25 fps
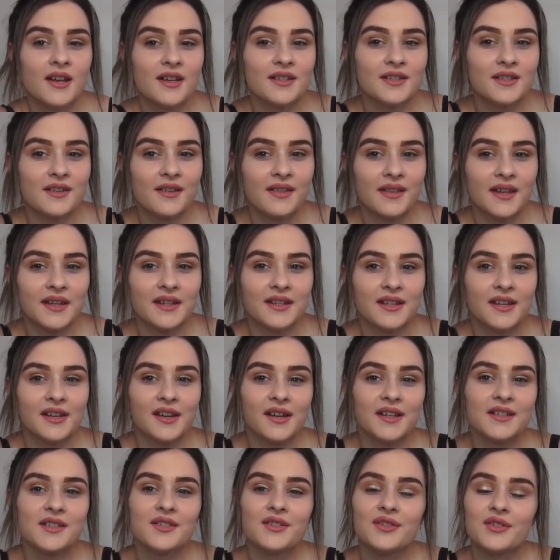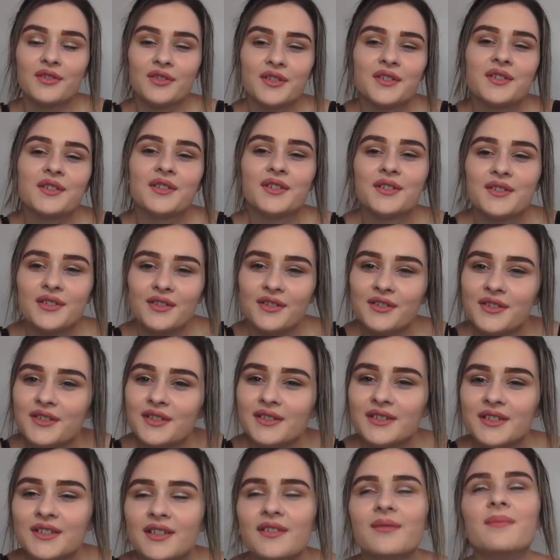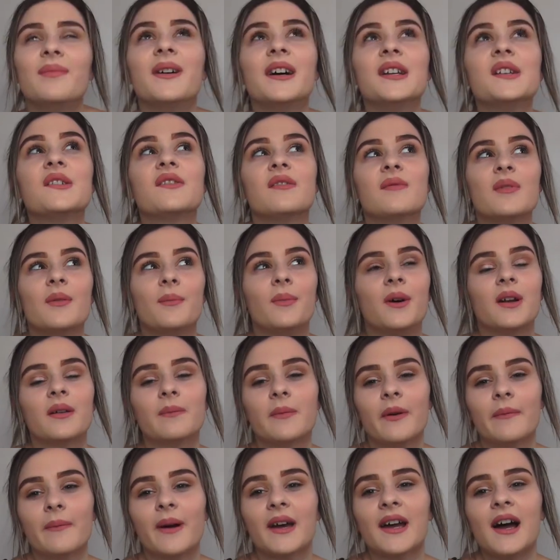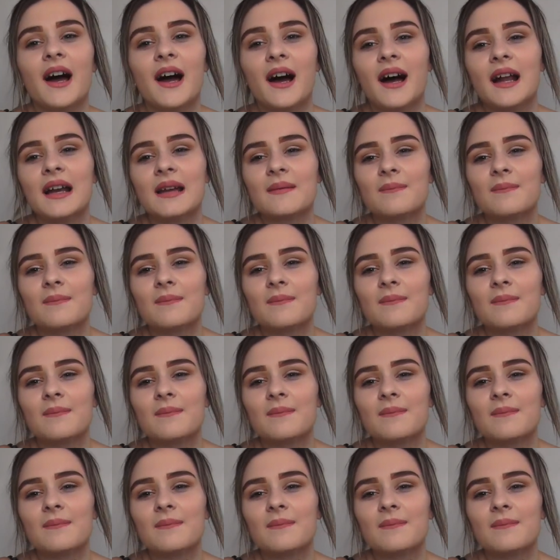So thank you guys so, so, so, so, so much from the bottom of my heart.